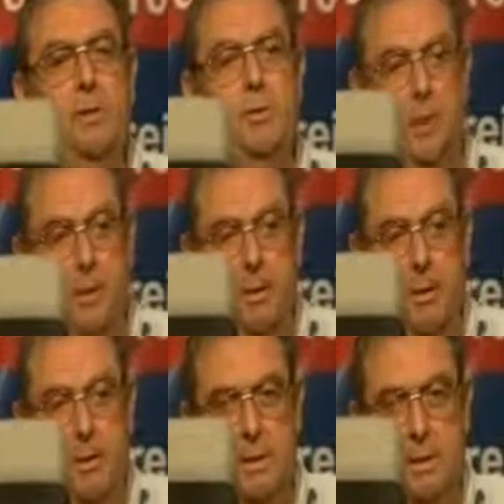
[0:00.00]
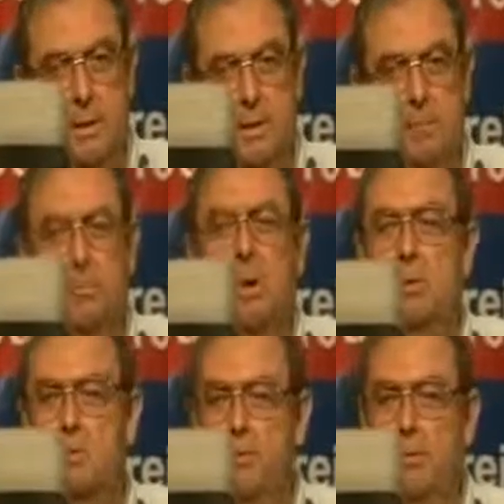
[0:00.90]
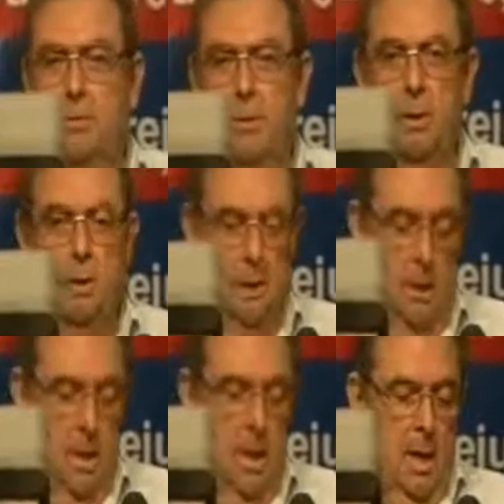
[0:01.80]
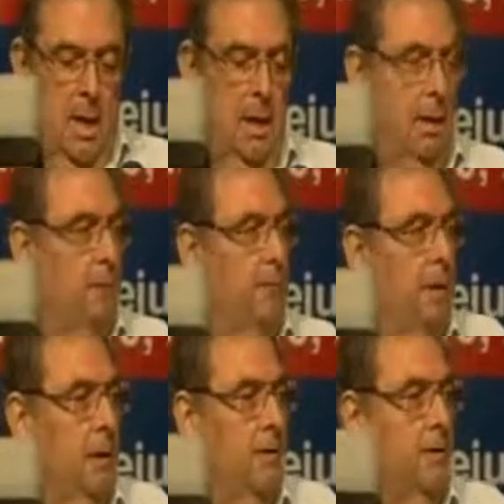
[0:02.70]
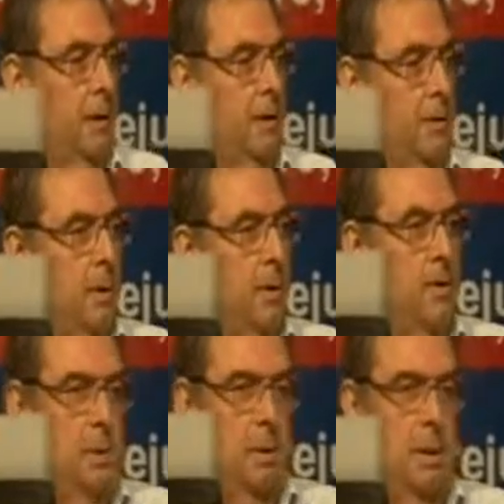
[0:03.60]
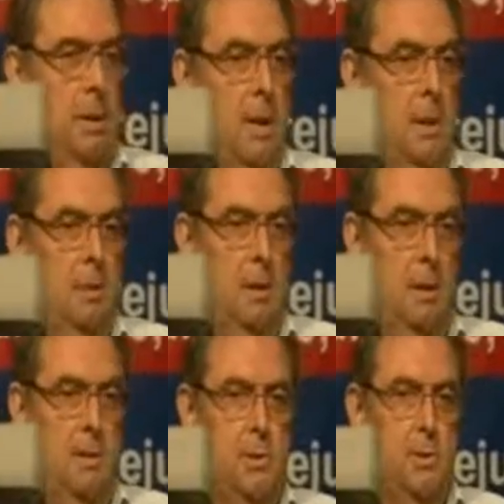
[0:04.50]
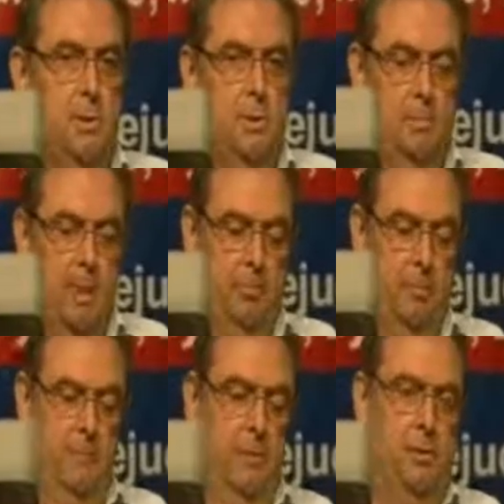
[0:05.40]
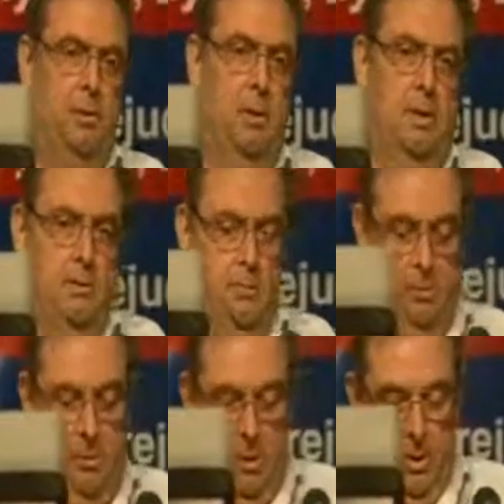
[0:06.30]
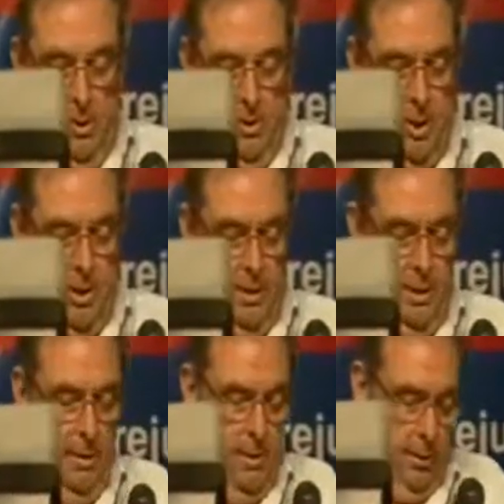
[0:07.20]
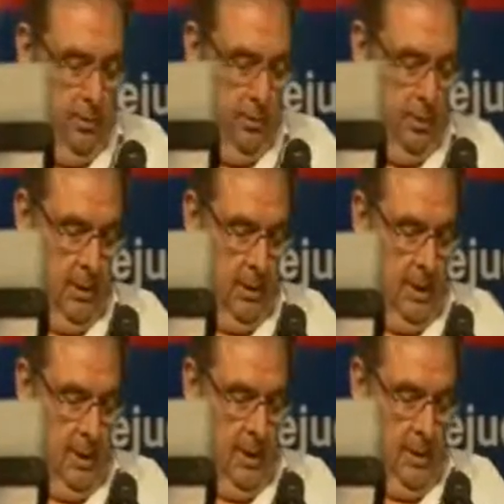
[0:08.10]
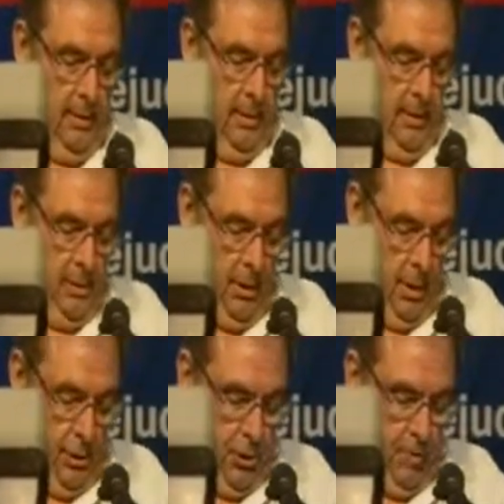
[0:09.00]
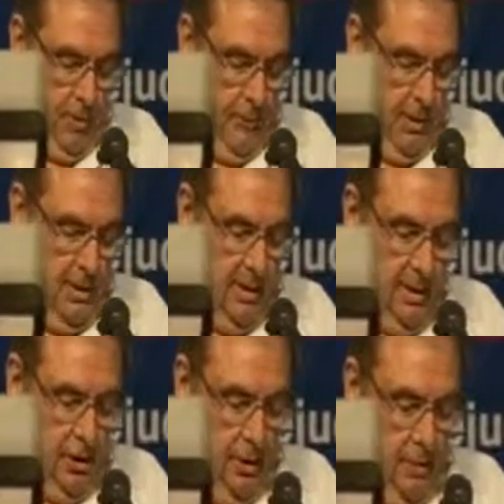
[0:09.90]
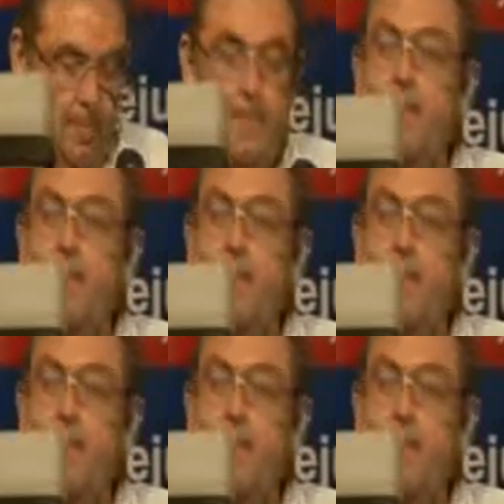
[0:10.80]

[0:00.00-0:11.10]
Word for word: educators. Most of you here are in the field of education, and I'm an historian by profession, as you just heard the, the chairman of this session.